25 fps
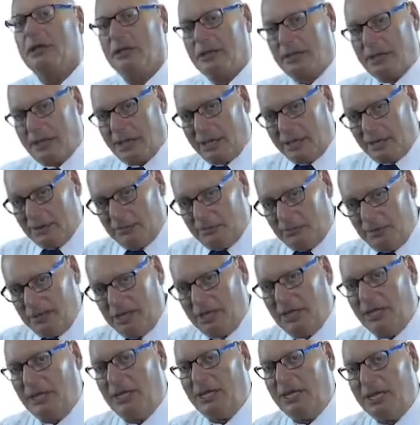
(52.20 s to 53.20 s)
can
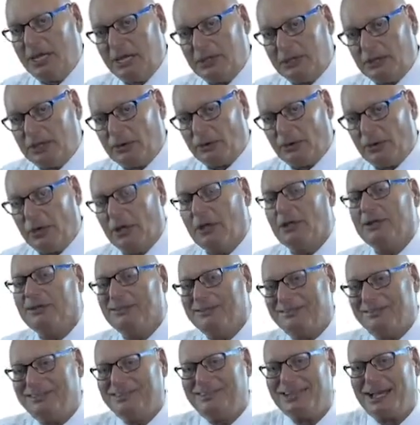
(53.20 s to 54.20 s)
be either
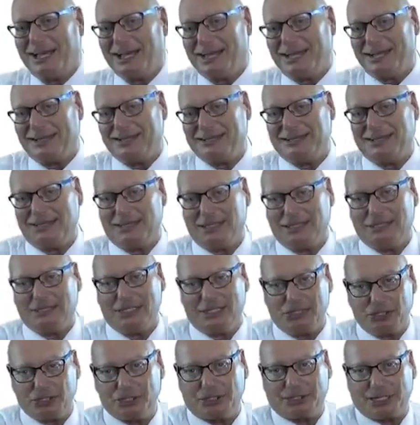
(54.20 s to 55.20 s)
di
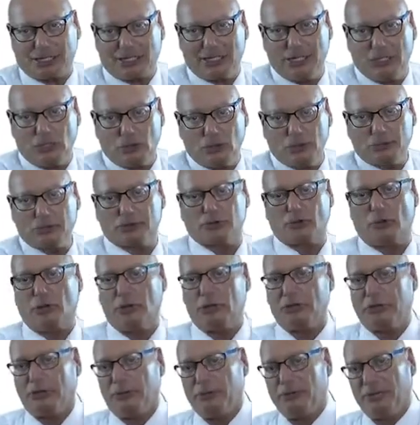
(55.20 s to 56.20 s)
digitally
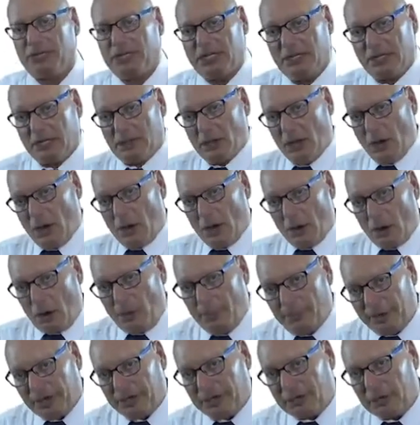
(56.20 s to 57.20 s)
controlled, meaning
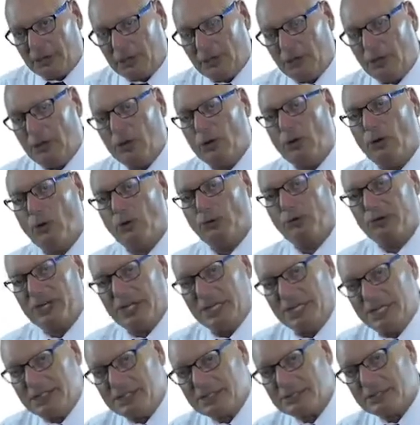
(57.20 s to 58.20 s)
open or
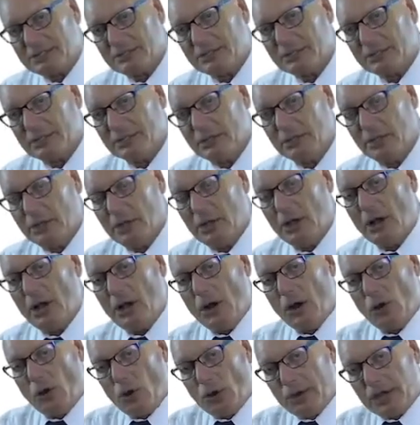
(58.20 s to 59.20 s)
release,
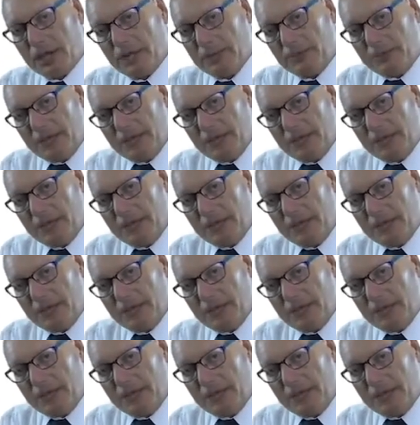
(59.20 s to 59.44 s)
or can